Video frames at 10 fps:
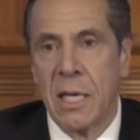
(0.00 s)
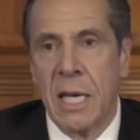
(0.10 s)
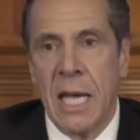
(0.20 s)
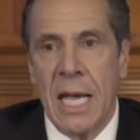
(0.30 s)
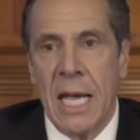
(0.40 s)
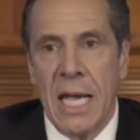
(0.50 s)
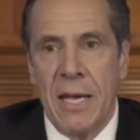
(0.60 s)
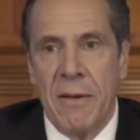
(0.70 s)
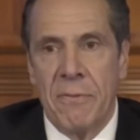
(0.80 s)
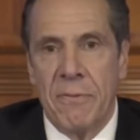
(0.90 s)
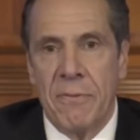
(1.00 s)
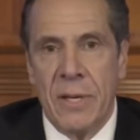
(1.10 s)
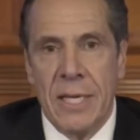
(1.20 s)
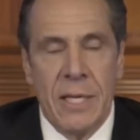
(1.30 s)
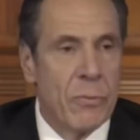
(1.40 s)
If he
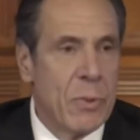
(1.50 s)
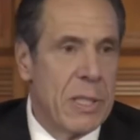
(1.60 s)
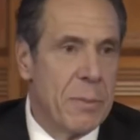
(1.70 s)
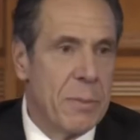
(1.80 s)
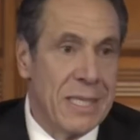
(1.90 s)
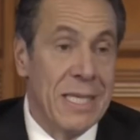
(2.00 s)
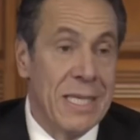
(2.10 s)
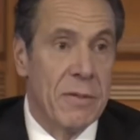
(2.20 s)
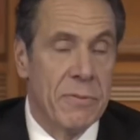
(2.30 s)
didn't really believe